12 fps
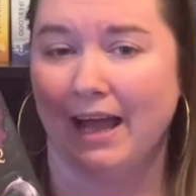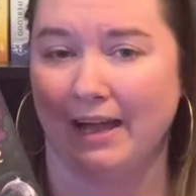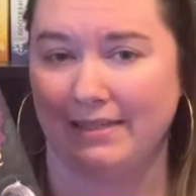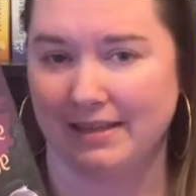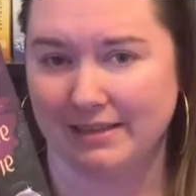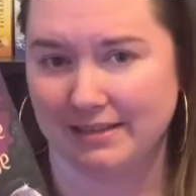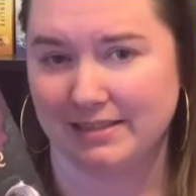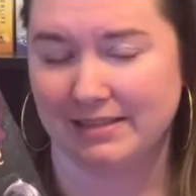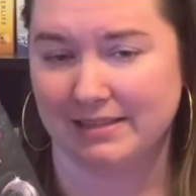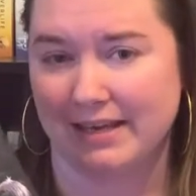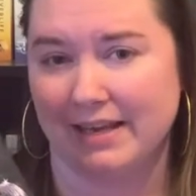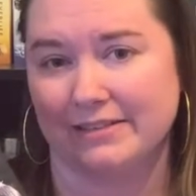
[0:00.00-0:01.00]
I think this
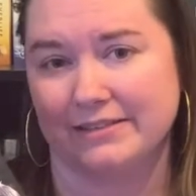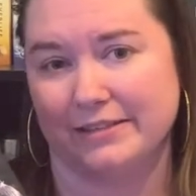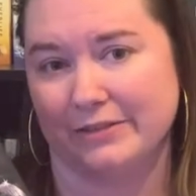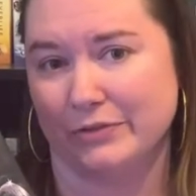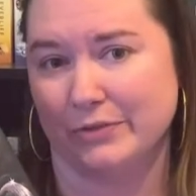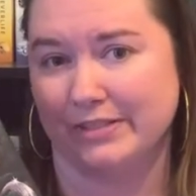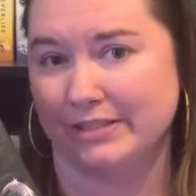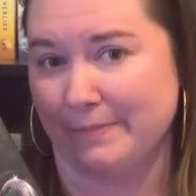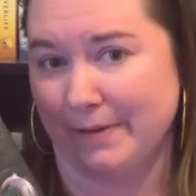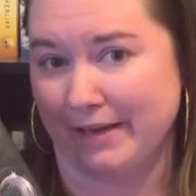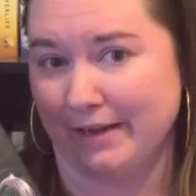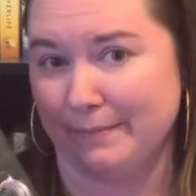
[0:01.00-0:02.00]
is an excellent choice to
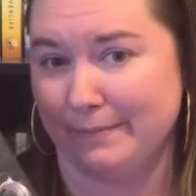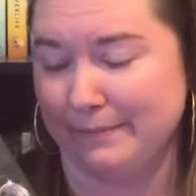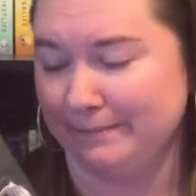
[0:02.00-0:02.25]
pick up.